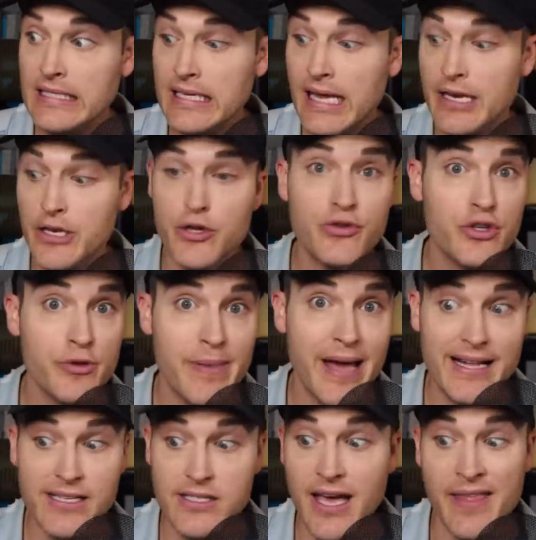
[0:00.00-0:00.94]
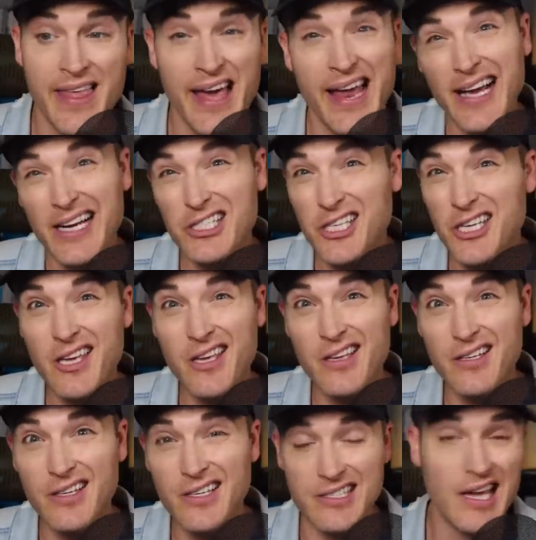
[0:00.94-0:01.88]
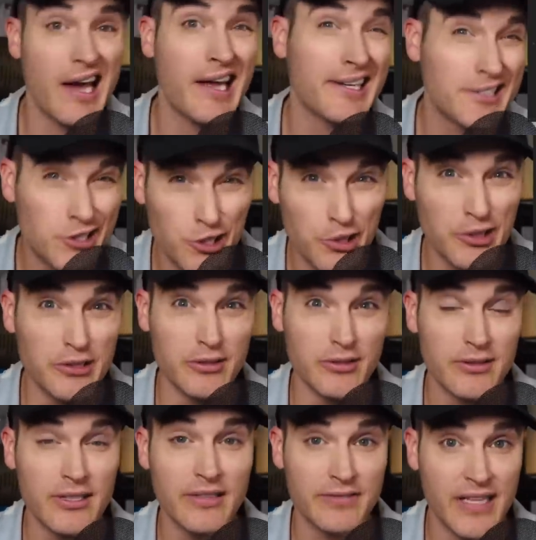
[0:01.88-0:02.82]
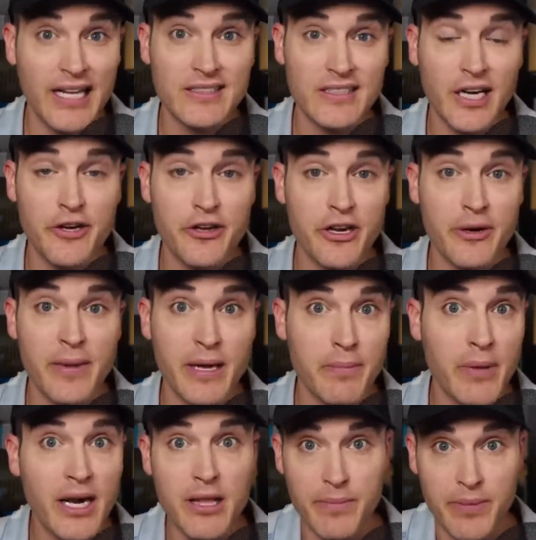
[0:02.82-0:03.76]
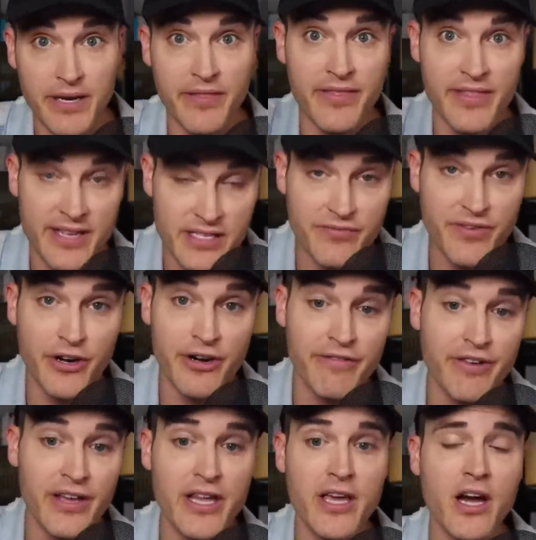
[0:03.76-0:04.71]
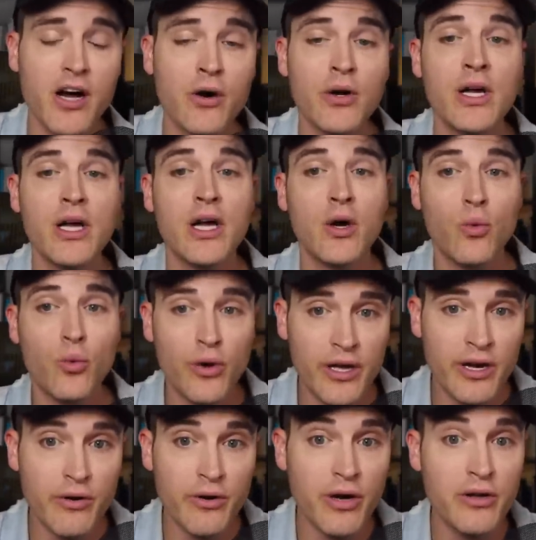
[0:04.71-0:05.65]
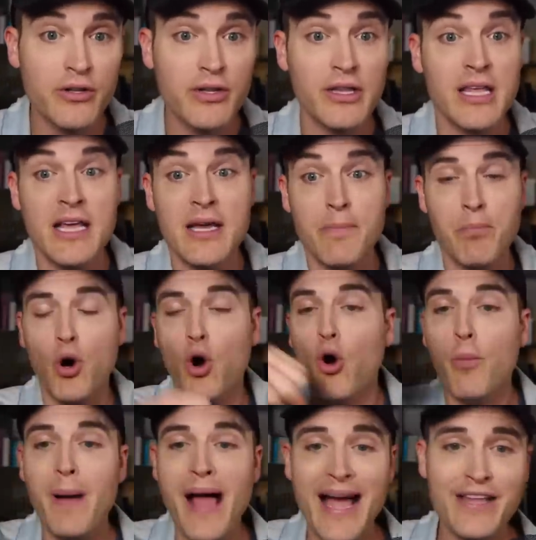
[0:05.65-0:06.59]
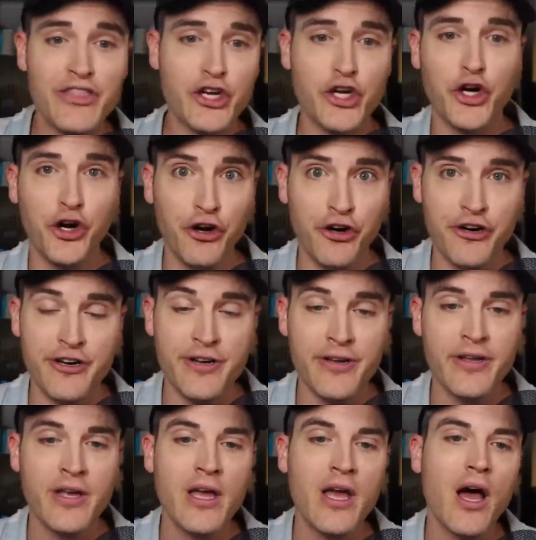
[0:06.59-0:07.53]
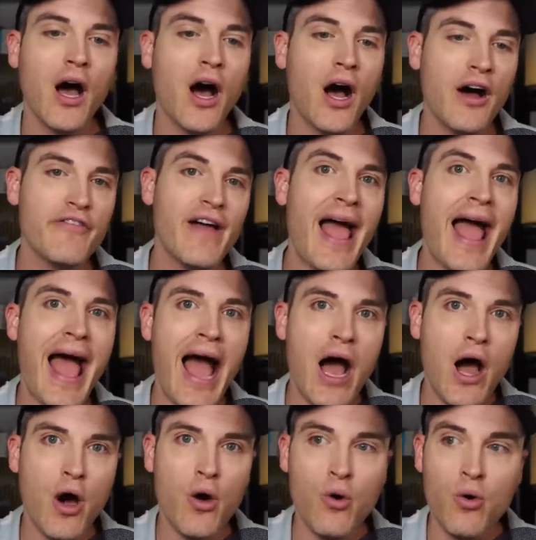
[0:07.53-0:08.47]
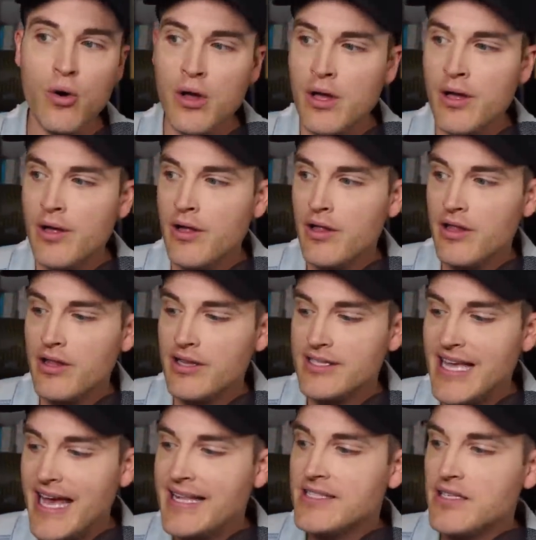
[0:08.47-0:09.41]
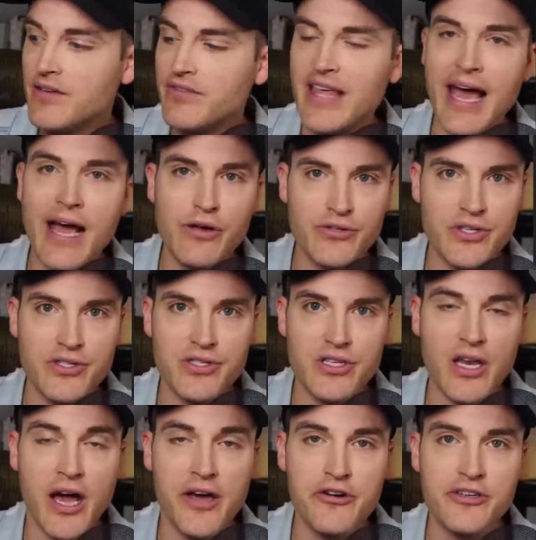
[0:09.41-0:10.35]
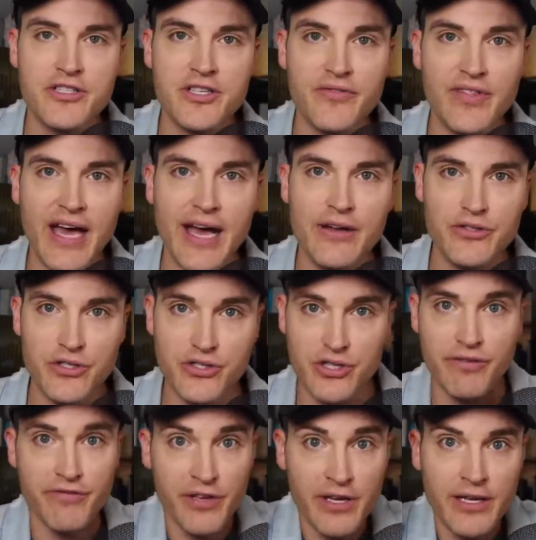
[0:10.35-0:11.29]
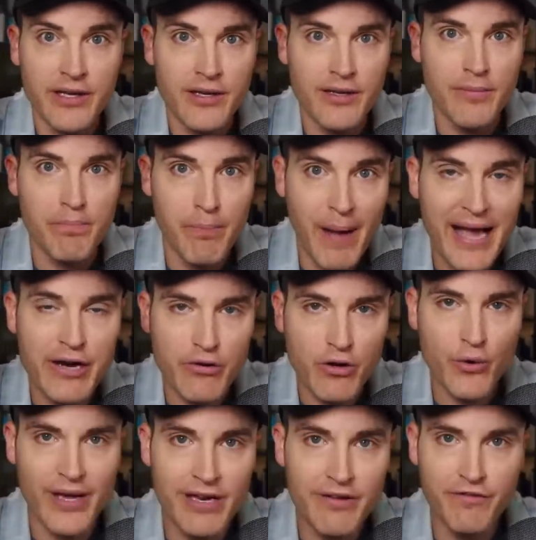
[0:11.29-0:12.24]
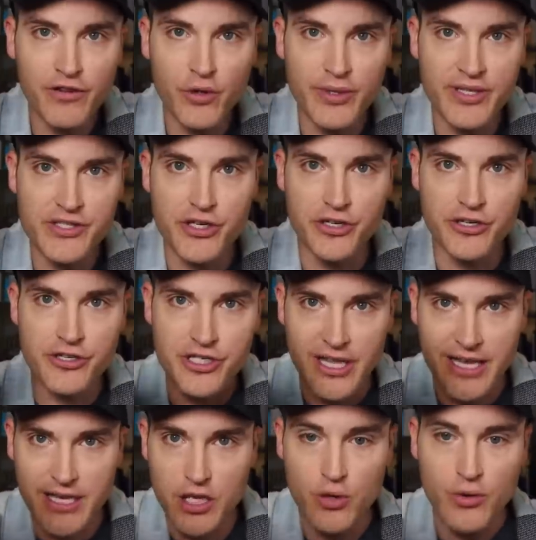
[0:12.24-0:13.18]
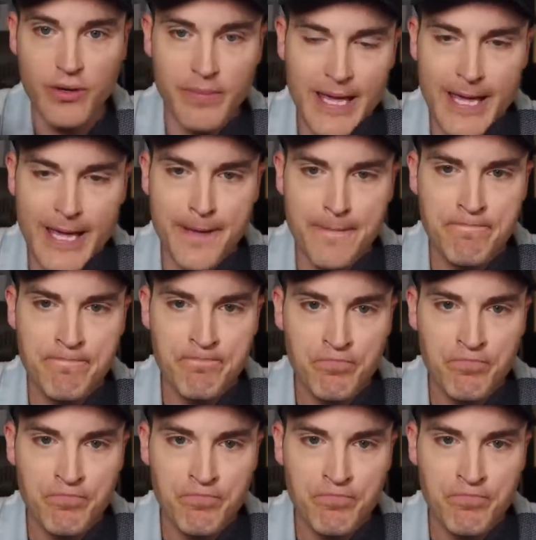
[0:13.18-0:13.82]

and YouTube ads. And that actually is kind of true if that's how you're going to make money. But in this very video, we're going to pull back the curtain of how tens of thousands and hundreds of thousands of micro influencers like you and me